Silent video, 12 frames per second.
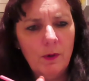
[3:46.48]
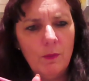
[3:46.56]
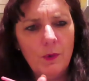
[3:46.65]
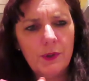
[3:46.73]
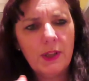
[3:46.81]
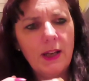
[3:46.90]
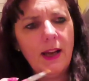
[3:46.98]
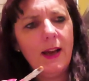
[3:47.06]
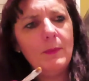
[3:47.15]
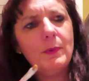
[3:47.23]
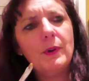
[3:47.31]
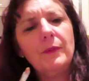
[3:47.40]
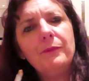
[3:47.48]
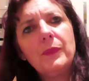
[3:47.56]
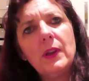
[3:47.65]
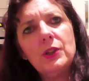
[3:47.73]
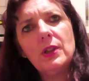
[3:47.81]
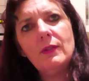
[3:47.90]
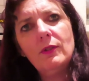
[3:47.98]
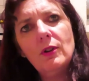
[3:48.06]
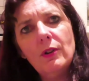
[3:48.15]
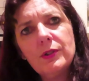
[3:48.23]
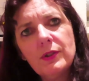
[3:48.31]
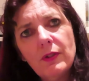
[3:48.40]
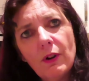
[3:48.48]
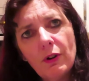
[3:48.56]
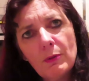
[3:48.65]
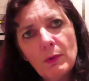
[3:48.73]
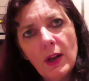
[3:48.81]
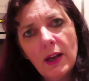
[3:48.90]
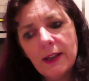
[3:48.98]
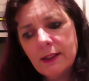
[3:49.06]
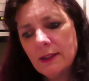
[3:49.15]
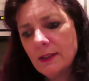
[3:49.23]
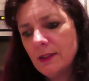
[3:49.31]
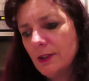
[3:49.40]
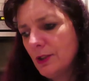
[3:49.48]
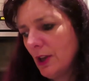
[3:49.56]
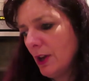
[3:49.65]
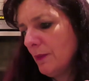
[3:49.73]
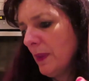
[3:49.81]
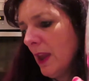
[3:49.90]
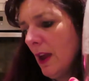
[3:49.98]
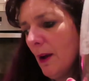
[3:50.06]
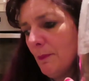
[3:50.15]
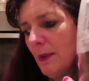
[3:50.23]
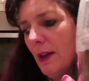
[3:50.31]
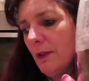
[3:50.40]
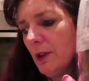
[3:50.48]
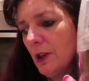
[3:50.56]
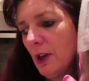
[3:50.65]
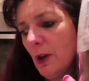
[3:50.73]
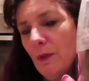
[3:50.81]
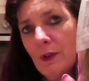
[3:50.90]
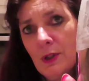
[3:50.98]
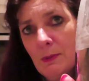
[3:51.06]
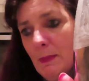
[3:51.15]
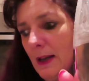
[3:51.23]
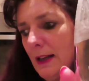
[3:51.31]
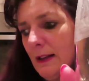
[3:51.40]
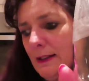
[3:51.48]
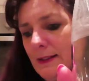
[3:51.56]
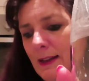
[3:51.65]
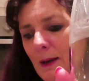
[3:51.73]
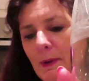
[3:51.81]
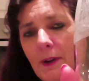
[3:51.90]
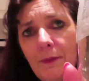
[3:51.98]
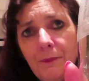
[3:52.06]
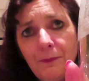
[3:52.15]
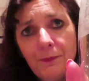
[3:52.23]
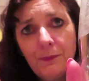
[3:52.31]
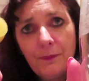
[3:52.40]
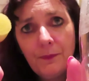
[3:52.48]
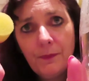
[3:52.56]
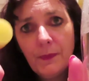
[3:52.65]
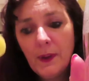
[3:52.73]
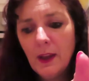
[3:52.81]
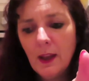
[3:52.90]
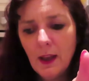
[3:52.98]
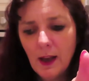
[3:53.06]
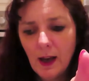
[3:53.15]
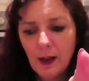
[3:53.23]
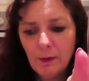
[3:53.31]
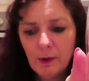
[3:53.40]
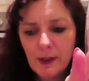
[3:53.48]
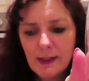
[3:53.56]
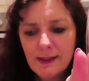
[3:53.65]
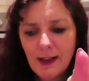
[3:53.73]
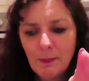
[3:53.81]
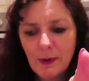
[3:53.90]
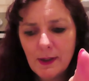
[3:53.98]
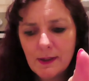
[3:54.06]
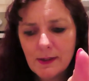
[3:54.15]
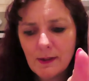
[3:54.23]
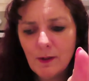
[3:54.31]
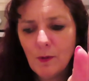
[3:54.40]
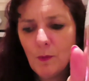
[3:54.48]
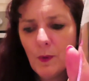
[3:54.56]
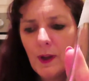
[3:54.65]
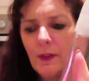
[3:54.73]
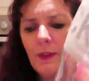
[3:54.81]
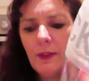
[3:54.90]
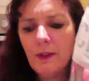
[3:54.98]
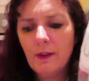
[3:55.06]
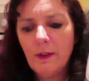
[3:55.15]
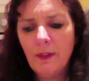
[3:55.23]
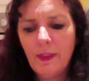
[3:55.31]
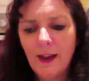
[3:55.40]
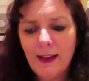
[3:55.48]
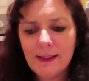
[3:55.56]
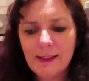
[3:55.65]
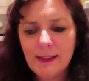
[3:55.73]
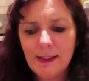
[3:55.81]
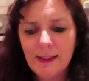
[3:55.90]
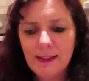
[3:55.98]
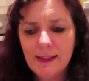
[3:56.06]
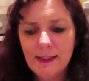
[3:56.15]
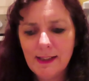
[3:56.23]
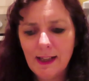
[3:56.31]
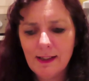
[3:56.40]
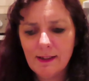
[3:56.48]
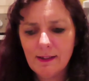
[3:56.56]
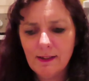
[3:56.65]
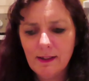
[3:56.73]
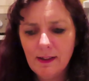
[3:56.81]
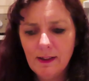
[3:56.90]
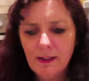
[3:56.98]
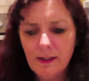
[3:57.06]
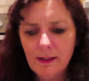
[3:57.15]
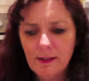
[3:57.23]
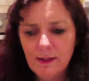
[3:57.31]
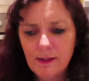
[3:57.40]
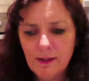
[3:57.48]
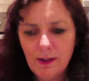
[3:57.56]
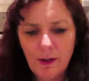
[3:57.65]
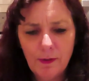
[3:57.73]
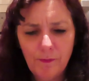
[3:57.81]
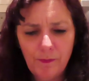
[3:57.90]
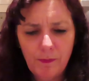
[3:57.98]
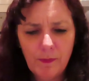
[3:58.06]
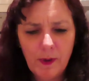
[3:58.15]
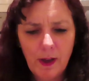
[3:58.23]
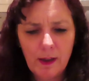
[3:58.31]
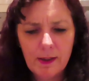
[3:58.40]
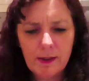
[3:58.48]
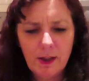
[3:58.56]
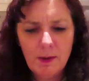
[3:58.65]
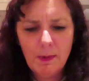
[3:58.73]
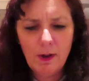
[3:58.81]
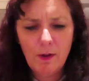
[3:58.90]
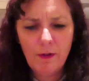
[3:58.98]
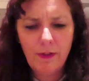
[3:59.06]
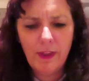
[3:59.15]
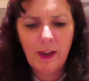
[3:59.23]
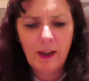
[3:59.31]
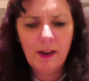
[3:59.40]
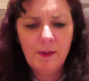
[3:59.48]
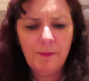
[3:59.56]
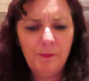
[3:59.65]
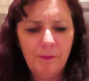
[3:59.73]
what's going to happen is you're going to have lots of horrible lines. So I'm now going to go over to my little dabber, and I'm going to dab it with that instead. So, and it's going to be a lot thicker.